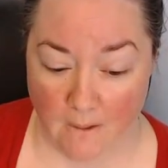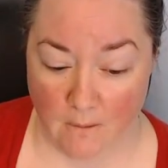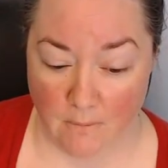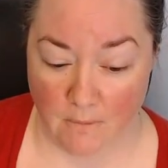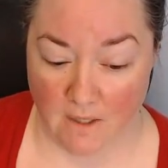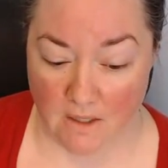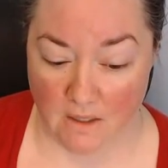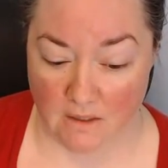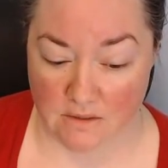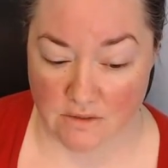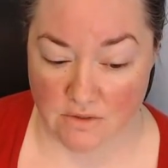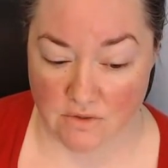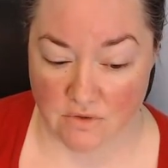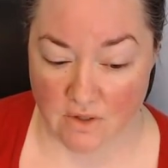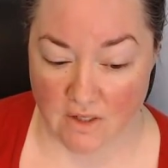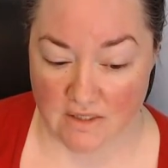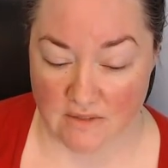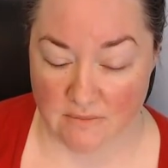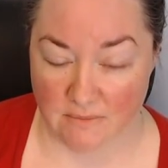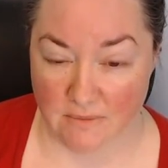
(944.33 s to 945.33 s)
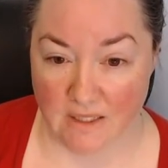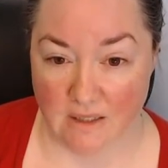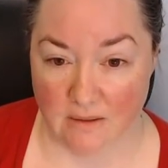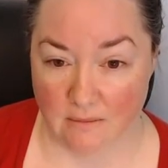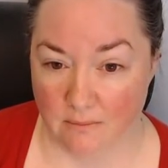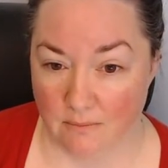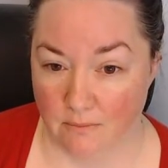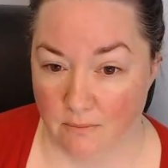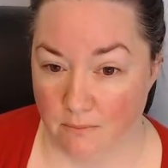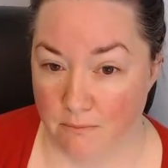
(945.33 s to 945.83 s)
Because trust
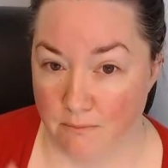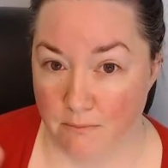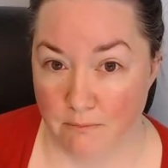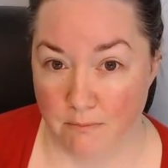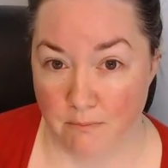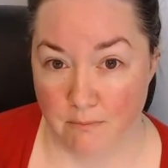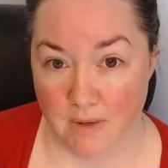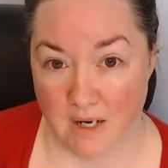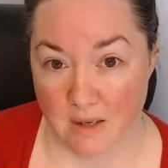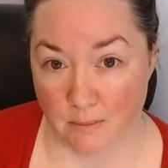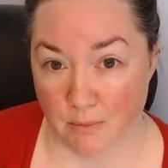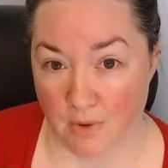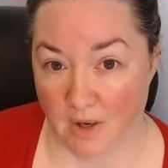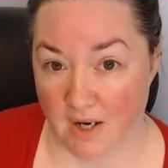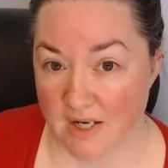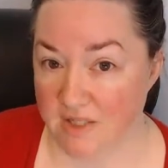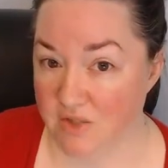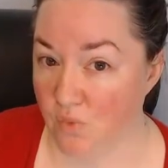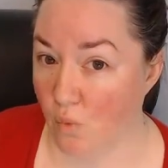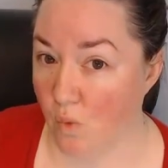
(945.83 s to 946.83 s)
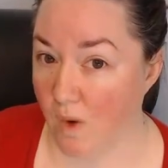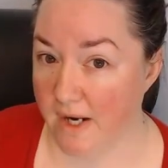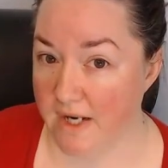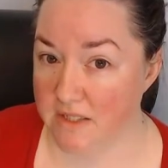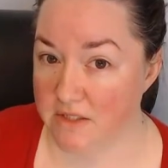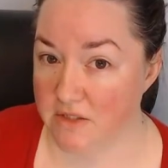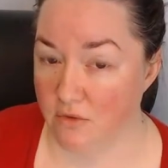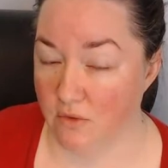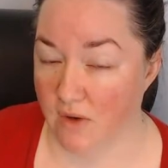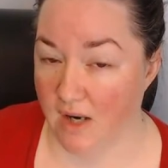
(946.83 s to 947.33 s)
me, being priced way
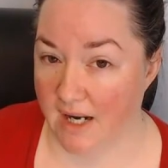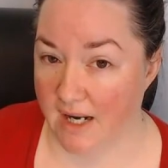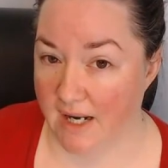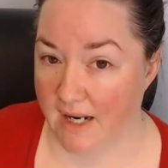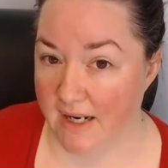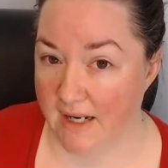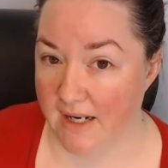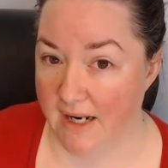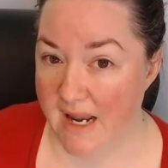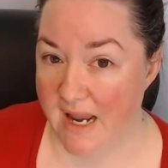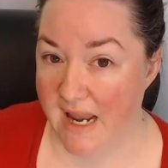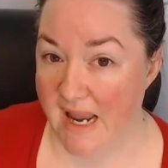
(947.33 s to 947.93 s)
too high